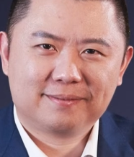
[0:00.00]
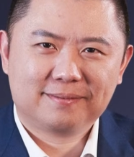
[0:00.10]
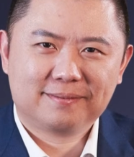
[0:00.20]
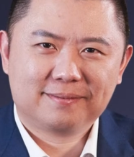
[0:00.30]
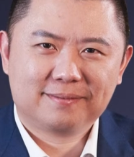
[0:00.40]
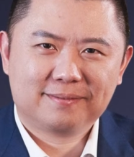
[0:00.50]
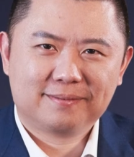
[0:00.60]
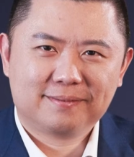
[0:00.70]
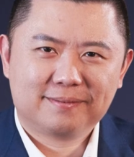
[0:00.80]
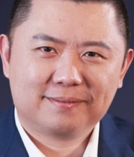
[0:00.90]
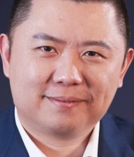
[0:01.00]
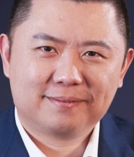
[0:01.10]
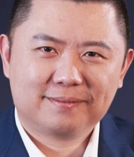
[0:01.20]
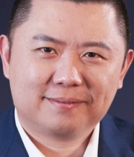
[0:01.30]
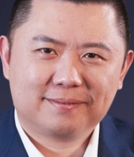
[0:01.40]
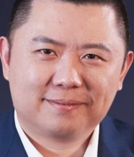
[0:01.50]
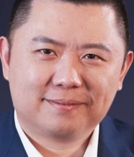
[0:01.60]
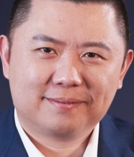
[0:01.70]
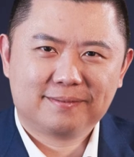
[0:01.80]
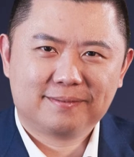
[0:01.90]

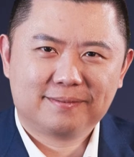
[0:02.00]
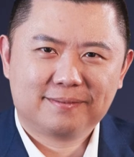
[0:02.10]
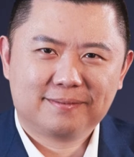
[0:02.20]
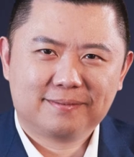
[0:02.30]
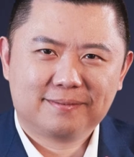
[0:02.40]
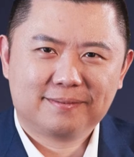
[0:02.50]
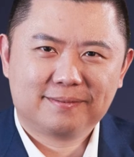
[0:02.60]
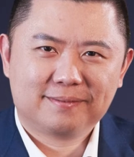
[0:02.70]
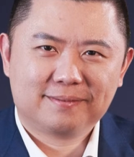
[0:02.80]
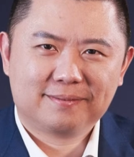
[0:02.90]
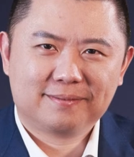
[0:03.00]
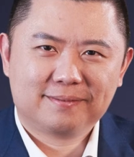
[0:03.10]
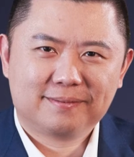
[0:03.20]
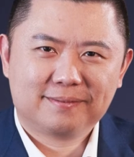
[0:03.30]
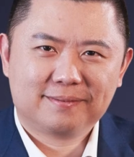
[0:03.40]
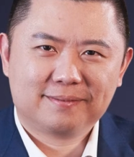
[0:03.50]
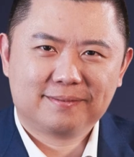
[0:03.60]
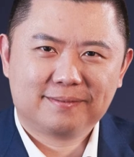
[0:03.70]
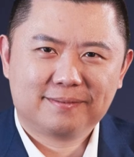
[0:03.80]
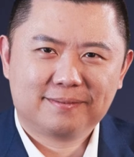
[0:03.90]

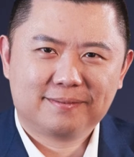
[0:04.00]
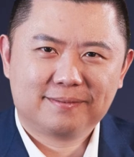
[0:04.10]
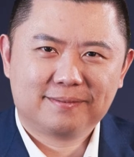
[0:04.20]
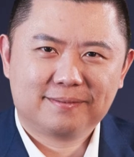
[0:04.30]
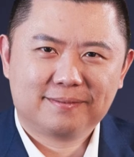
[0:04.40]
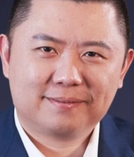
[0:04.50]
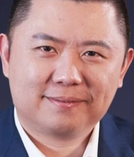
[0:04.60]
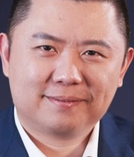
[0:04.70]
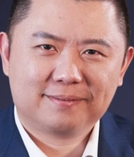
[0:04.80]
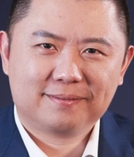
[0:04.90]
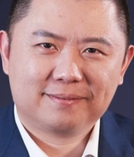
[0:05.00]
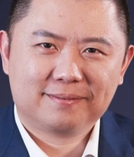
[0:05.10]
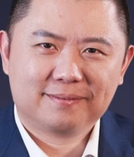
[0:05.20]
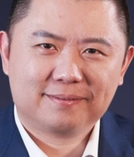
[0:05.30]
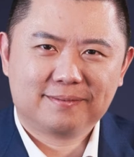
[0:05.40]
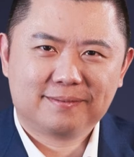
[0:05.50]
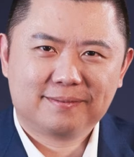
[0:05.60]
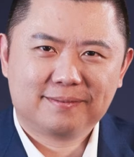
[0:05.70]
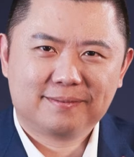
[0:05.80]
The person shown says nothing.